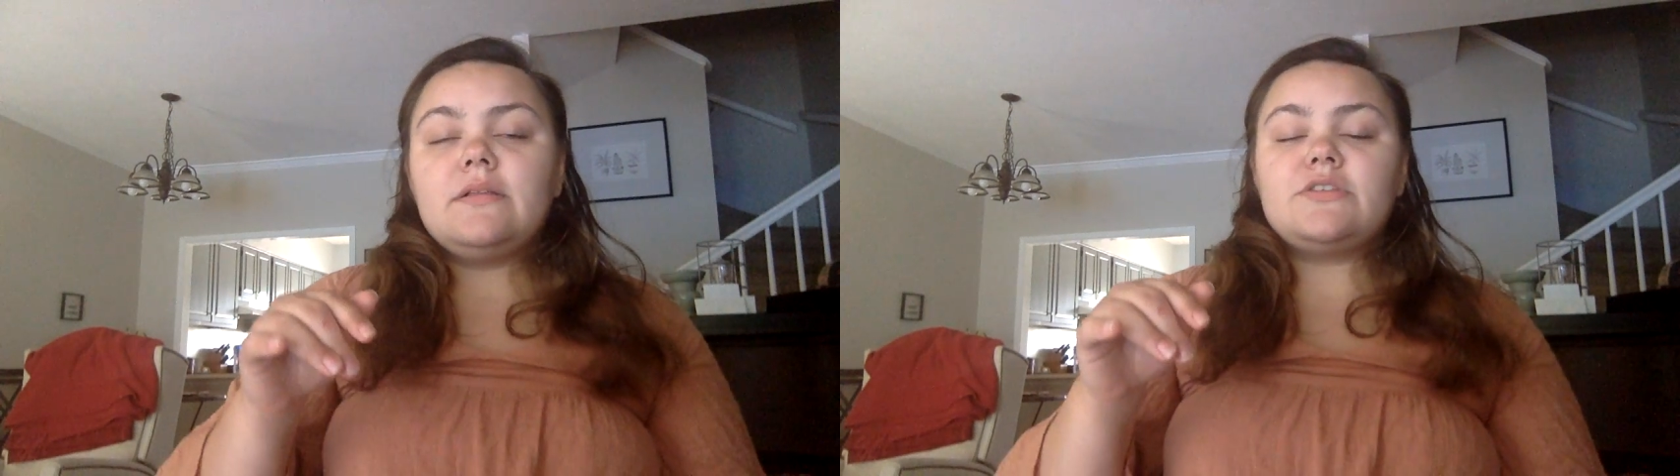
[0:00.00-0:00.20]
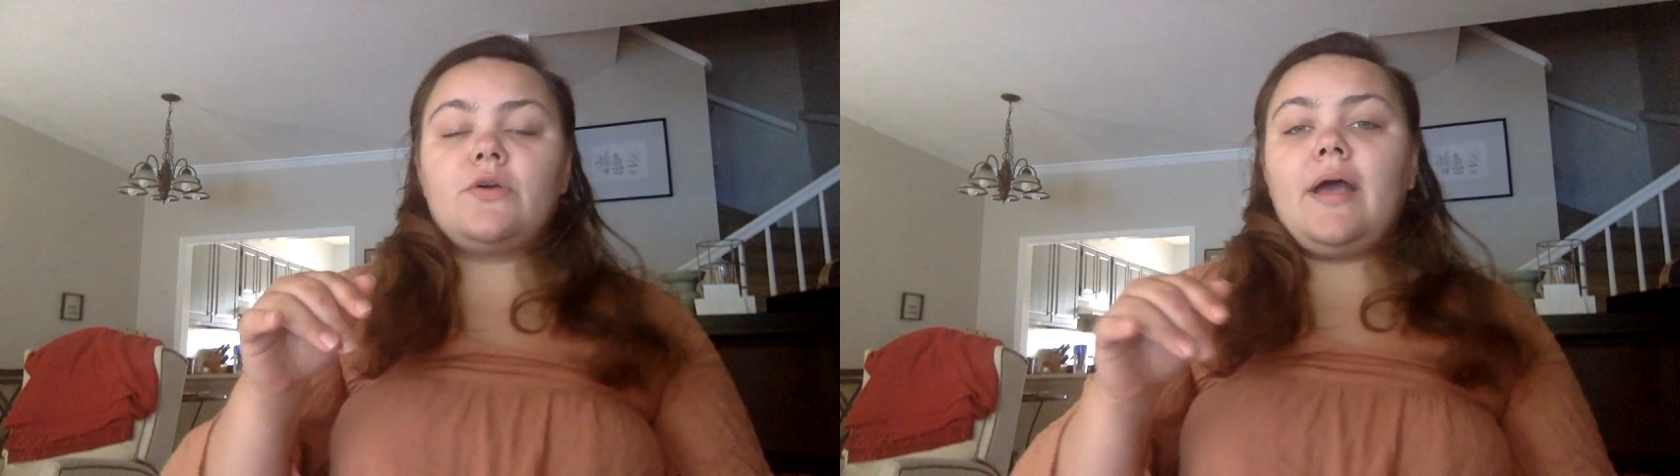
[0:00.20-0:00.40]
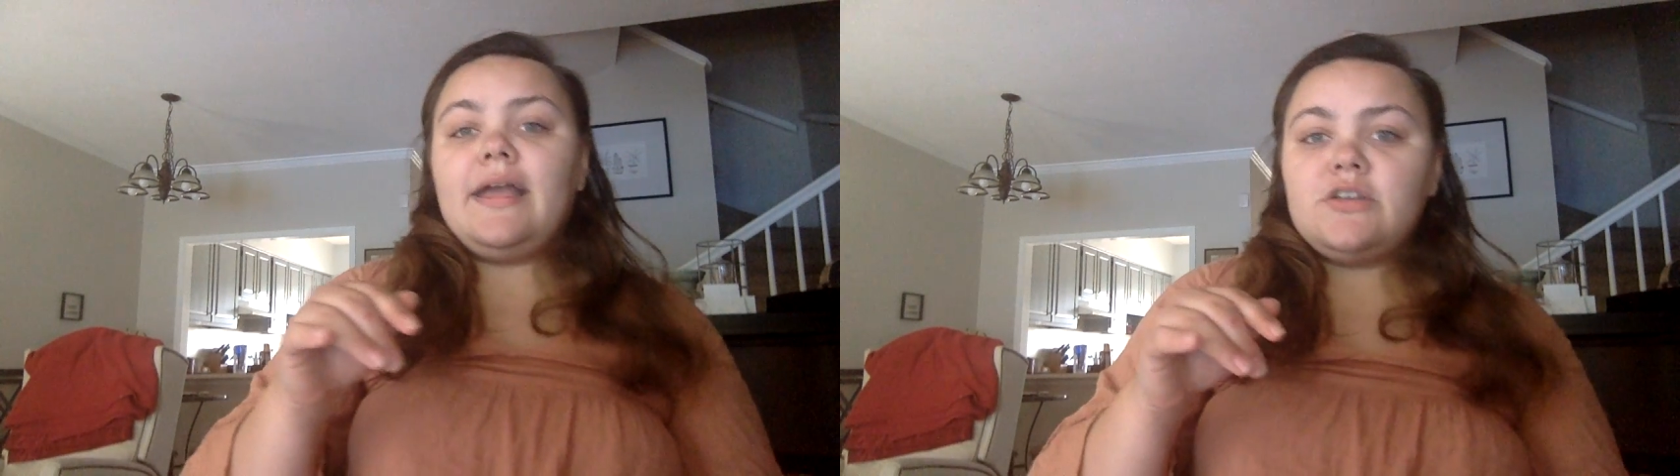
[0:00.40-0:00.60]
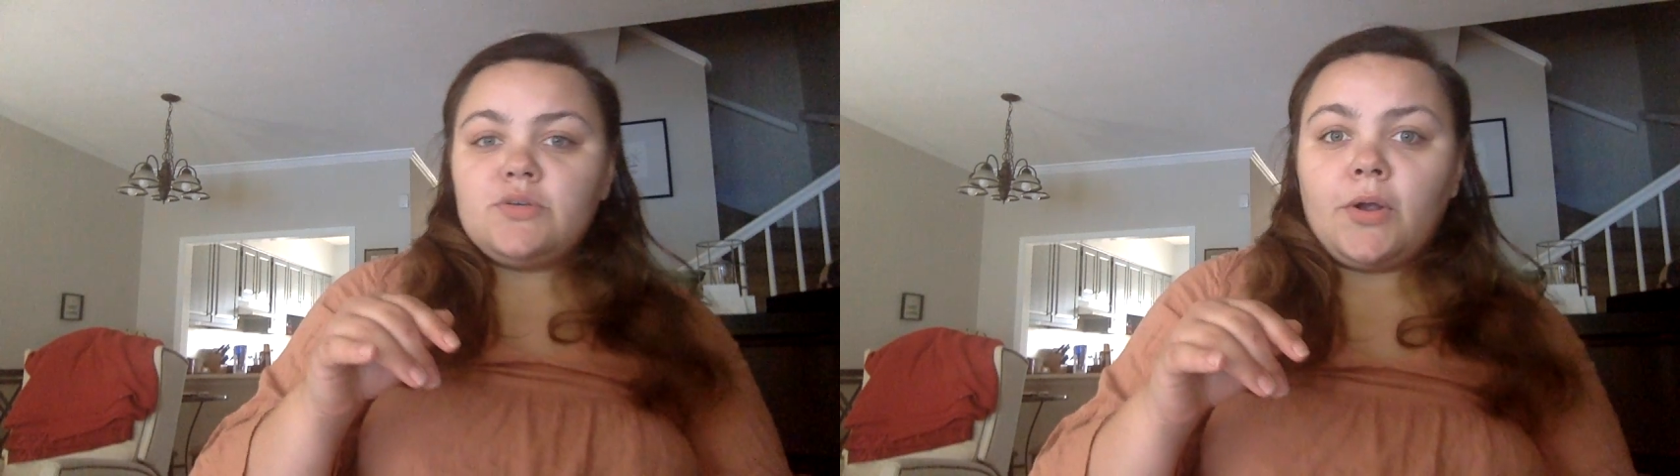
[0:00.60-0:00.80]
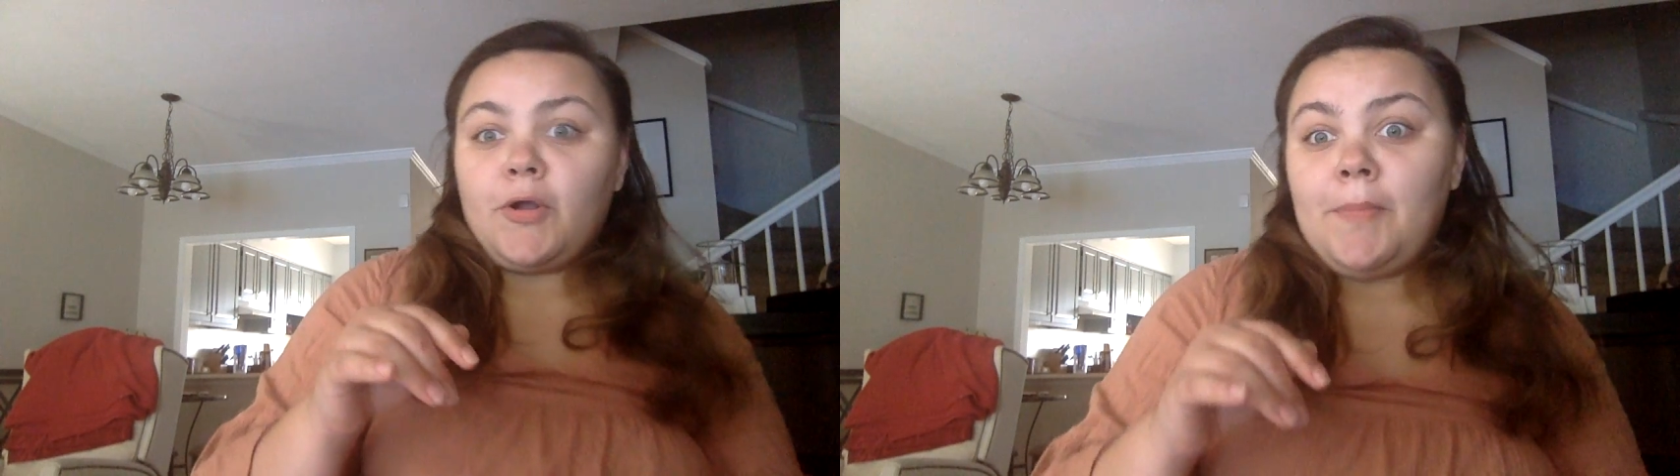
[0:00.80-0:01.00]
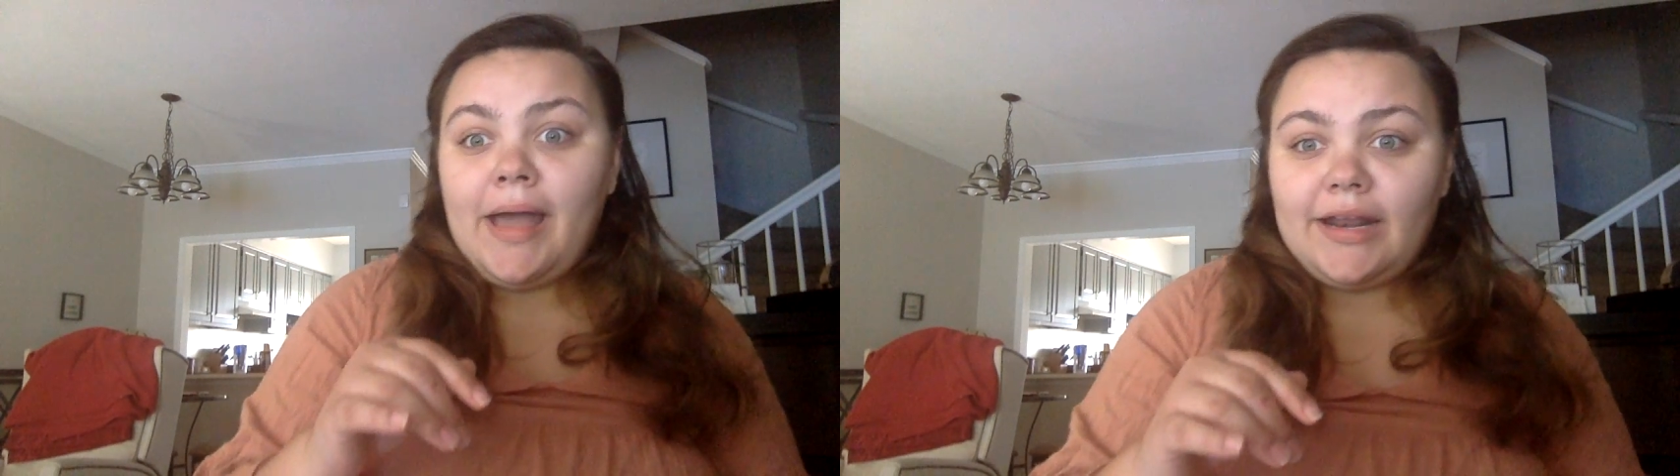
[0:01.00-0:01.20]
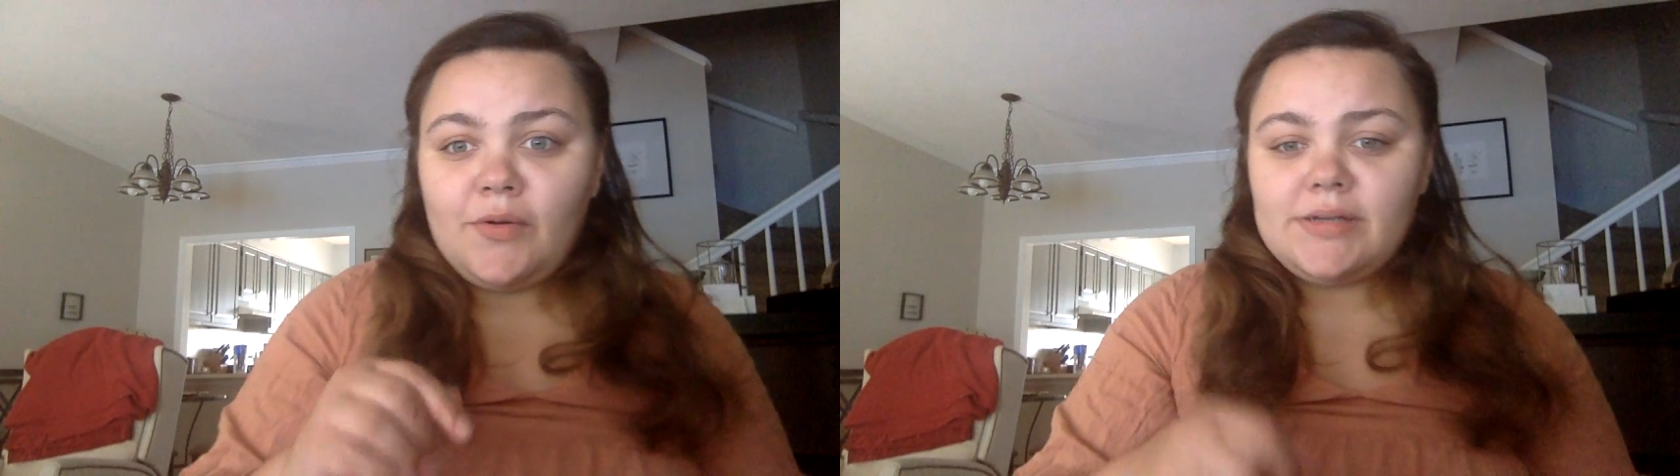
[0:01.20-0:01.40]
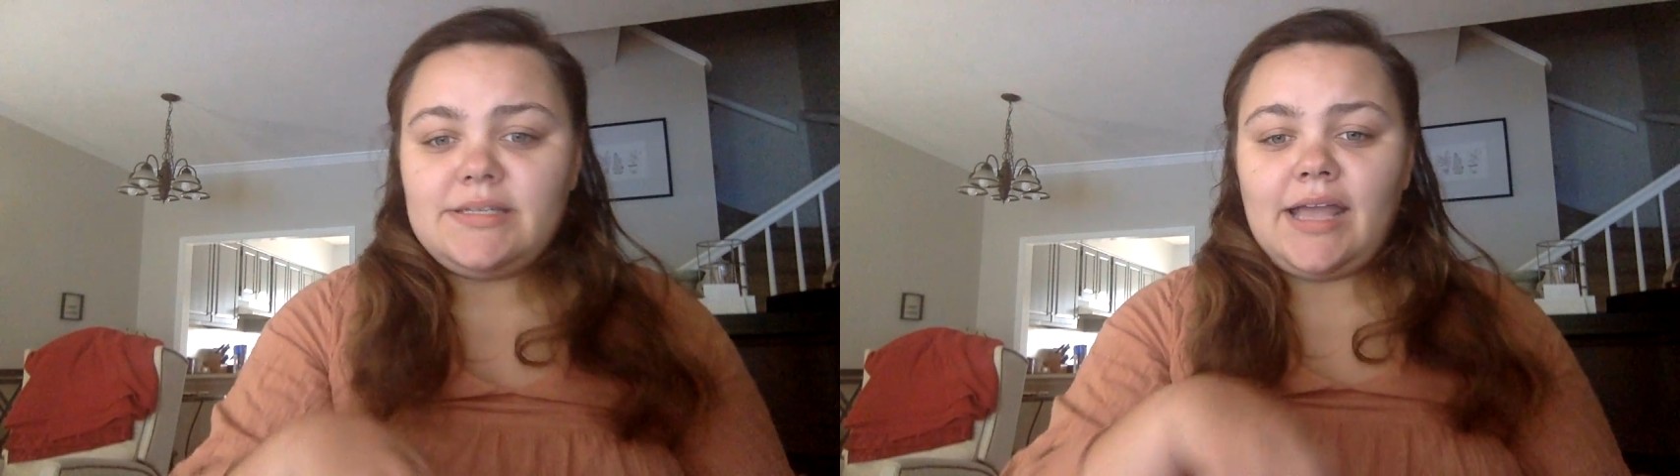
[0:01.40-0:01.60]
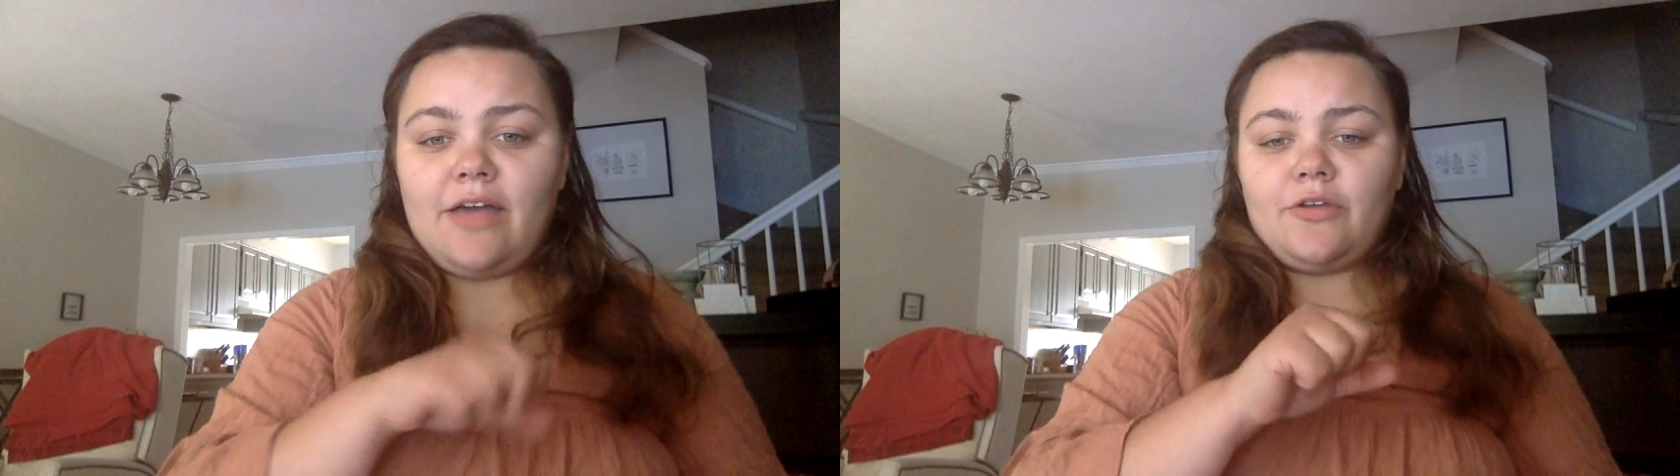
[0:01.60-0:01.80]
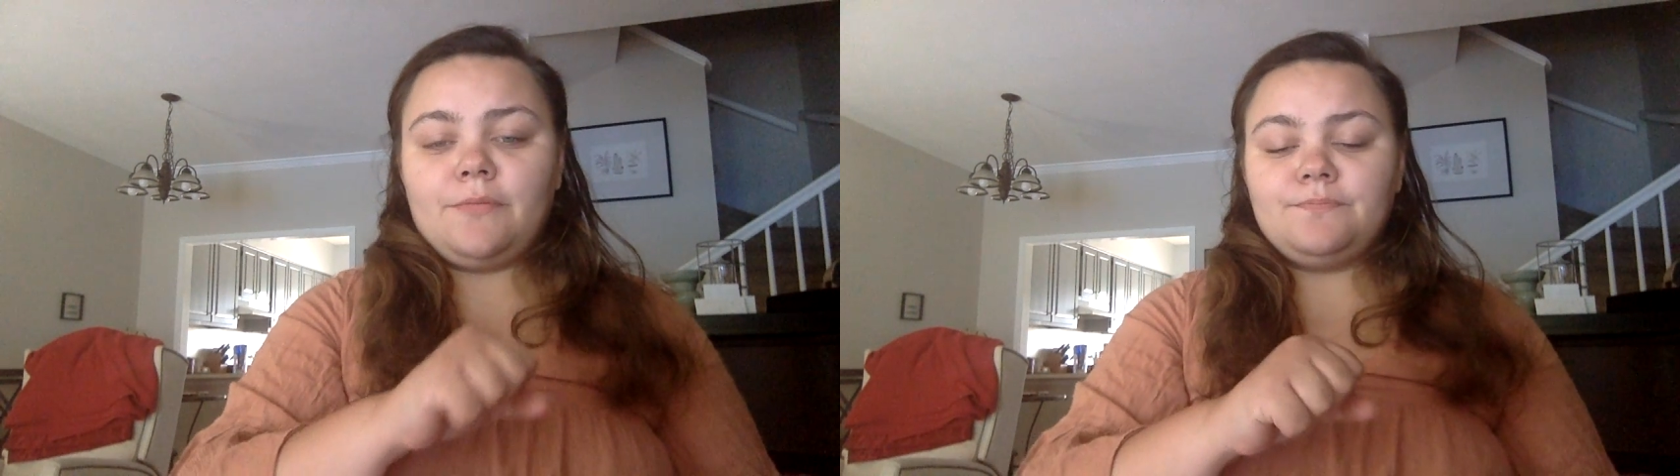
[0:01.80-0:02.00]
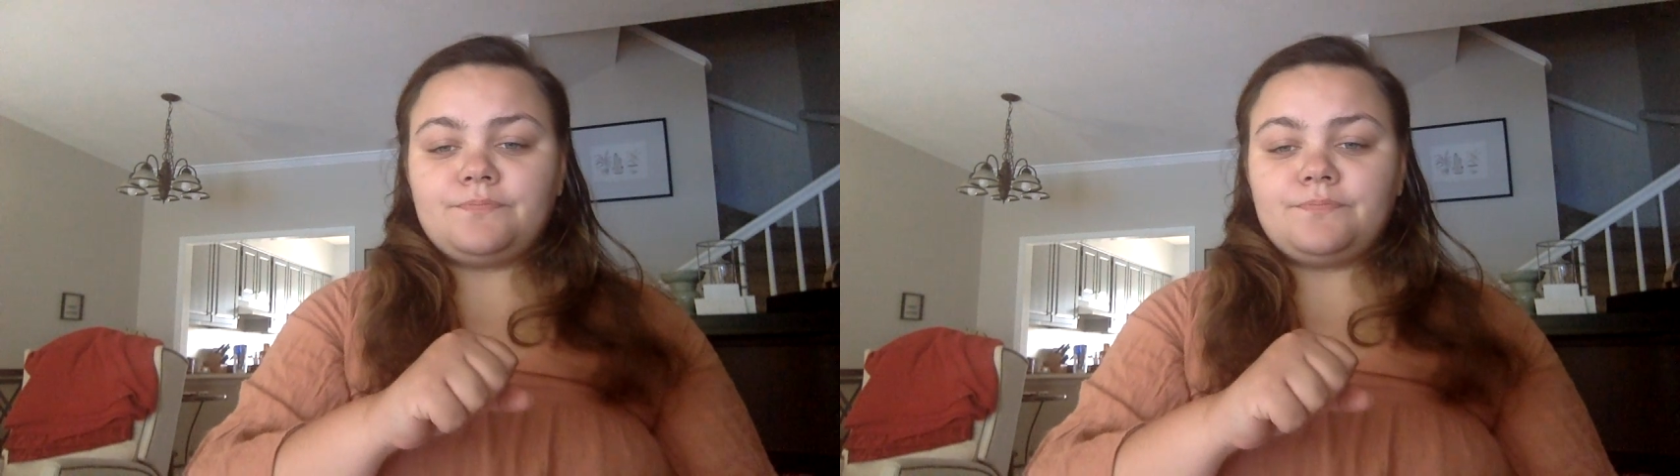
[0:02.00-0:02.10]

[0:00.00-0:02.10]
Let's go ahead and do our chromatic one together.